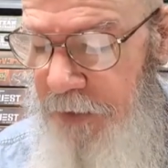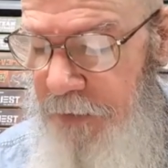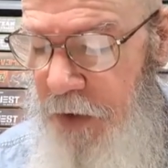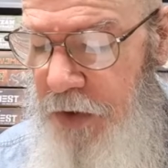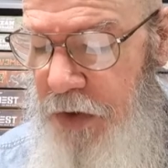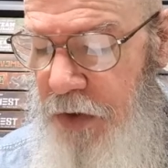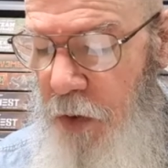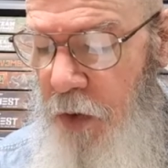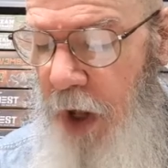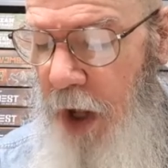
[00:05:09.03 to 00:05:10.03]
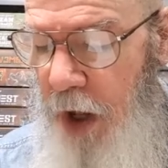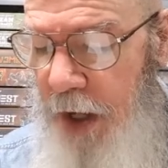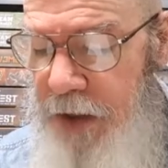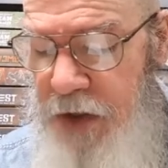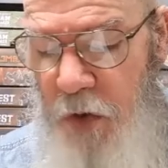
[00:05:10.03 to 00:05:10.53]
the first or
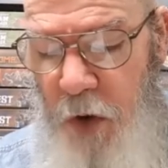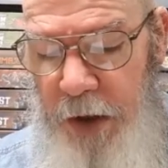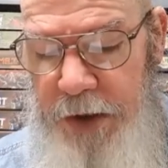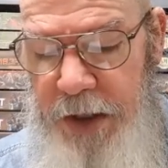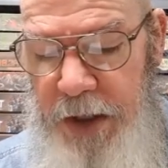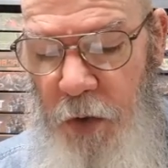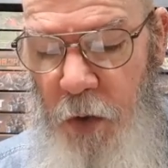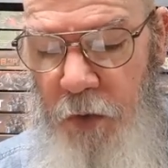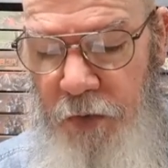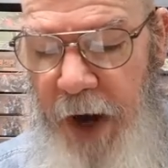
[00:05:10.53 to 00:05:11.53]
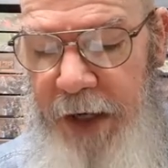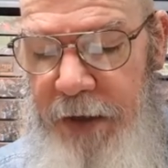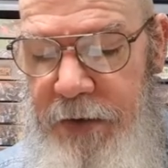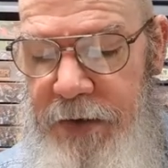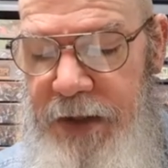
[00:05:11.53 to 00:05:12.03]
highest quality or
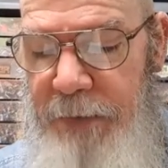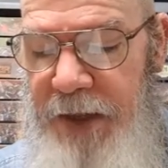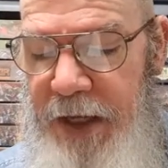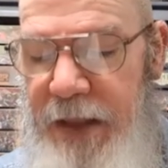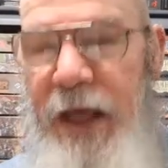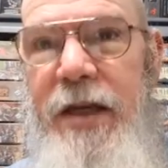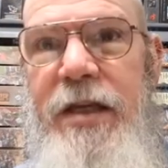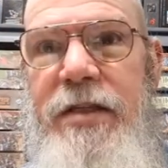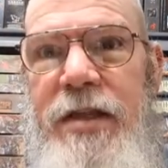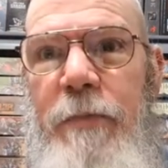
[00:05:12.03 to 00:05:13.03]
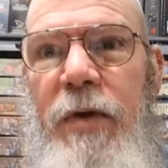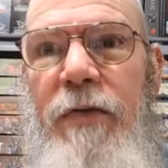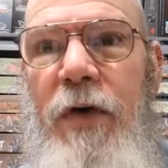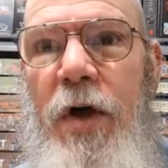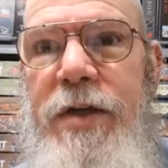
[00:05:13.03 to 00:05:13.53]
rank, something that
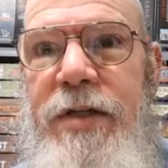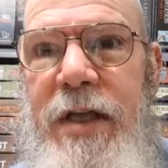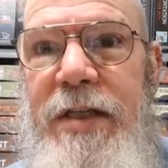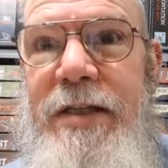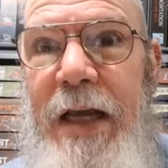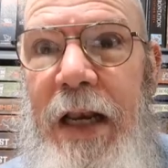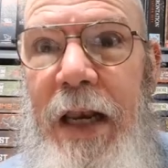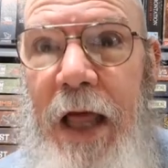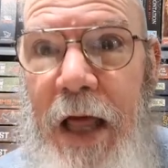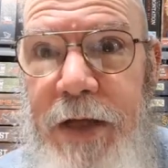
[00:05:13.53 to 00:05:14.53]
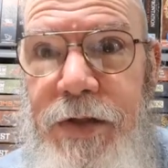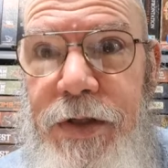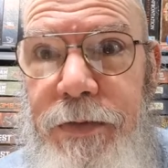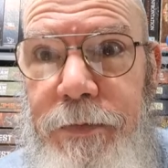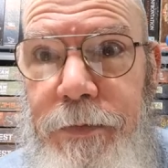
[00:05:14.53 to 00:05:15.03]
exemplifies its class.